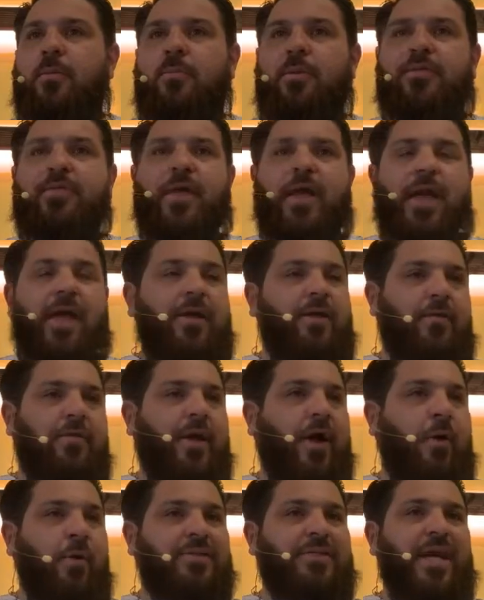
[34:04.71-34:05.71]
but they, they
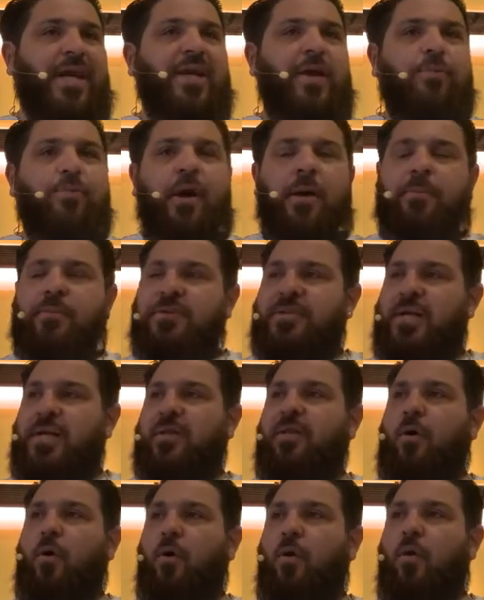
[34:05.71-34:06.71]
always end up
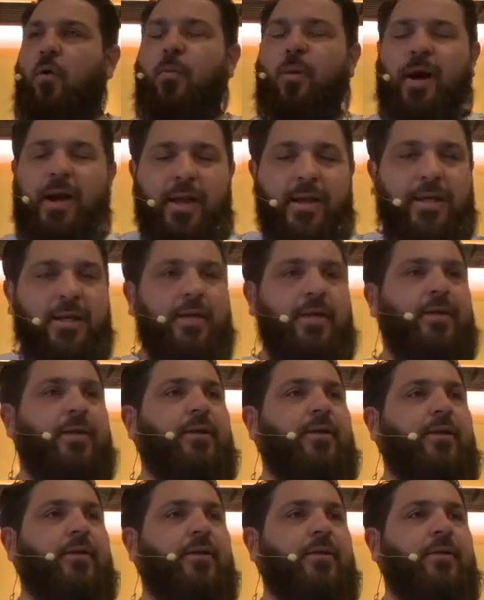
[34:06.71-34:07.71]
representing the whole body.
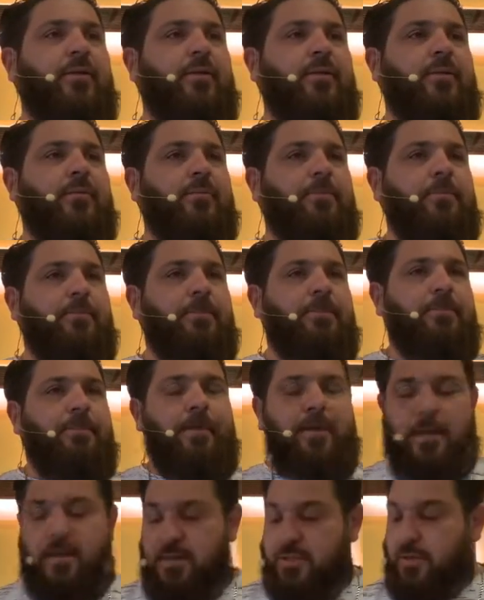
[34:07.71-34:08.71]

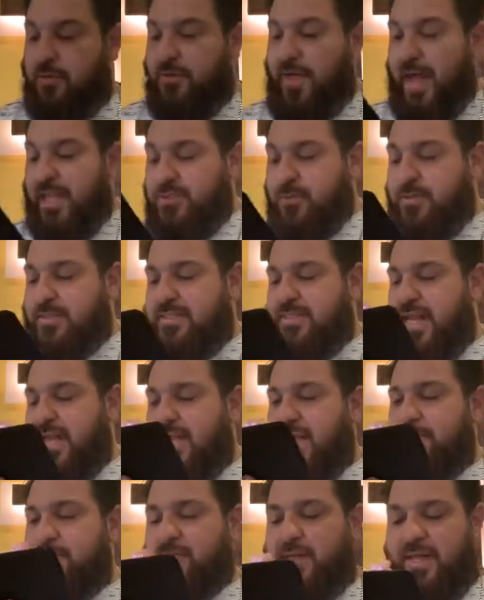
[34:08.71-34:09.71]
So that's what's
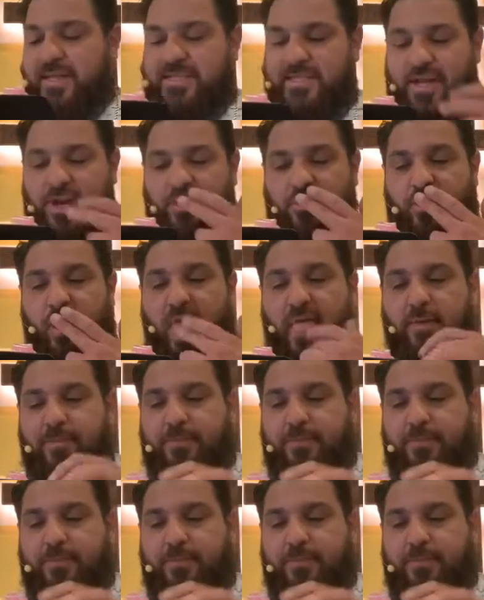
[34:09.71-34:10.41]
taking place here.